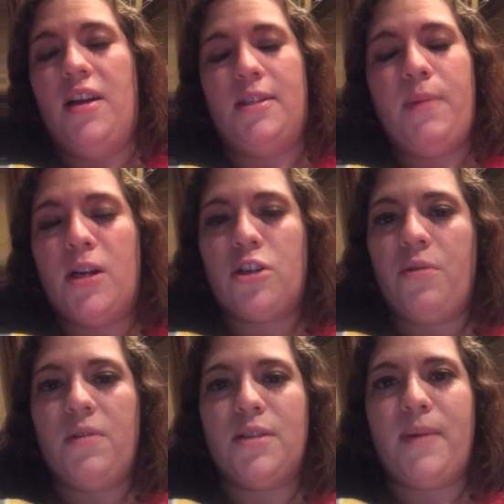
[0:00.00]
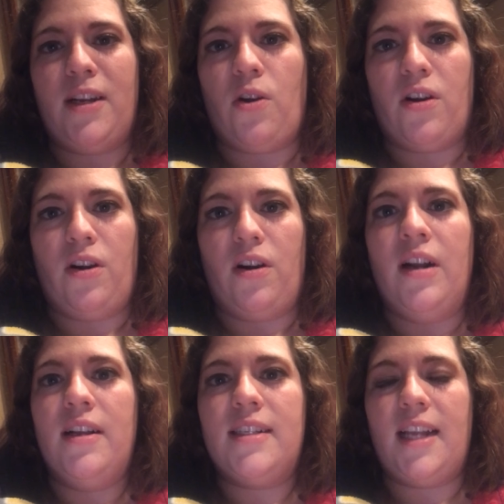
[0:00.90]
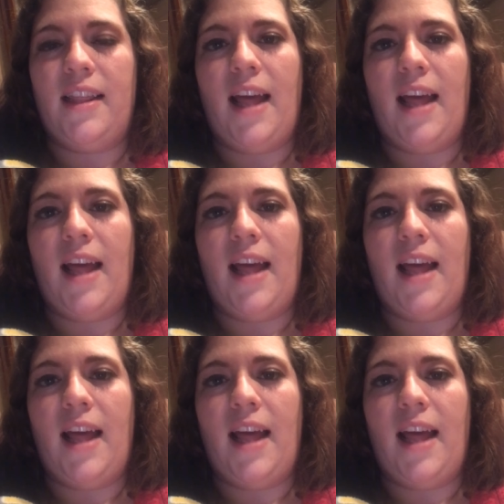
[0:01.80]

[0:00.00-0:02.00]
Especially once my daughter said